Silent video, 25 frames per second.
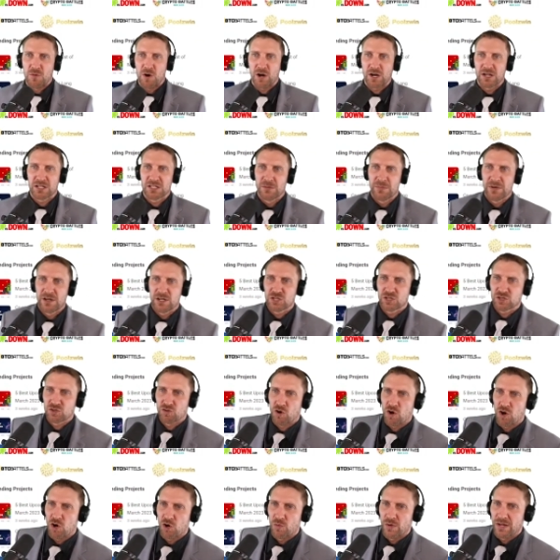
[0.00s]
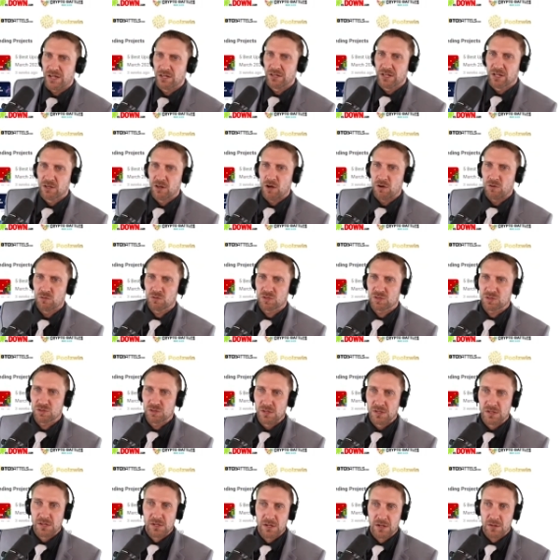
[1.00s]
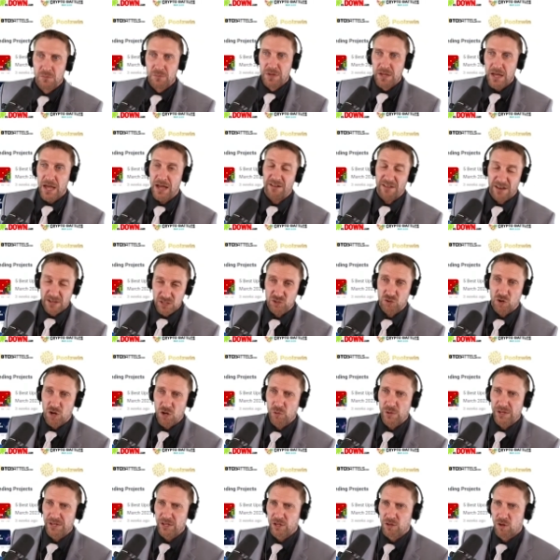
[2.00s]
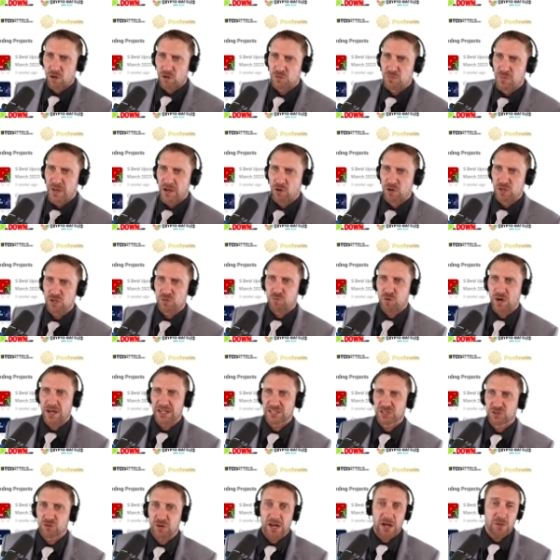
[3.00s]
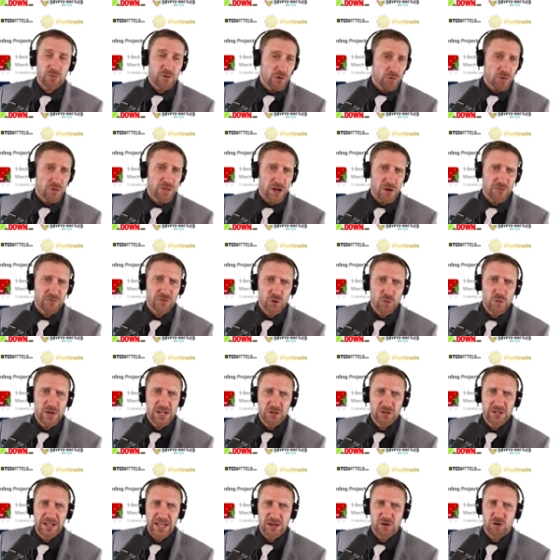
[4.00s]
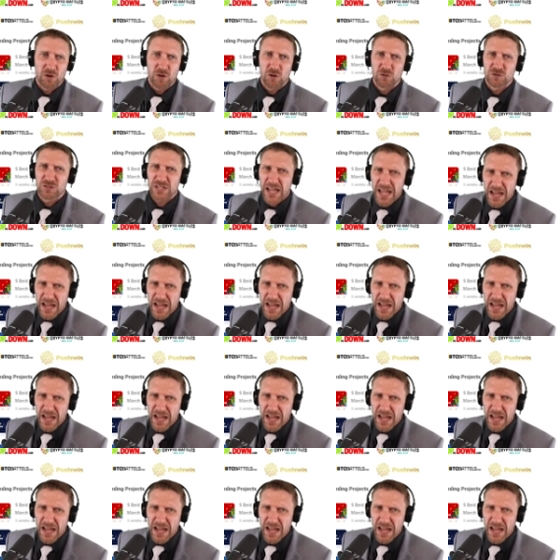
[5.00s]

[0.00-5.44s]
markets have been a strong weekly close. Had a strong weekly close. Bitcoin's price straight up. We were there for the weekly candle close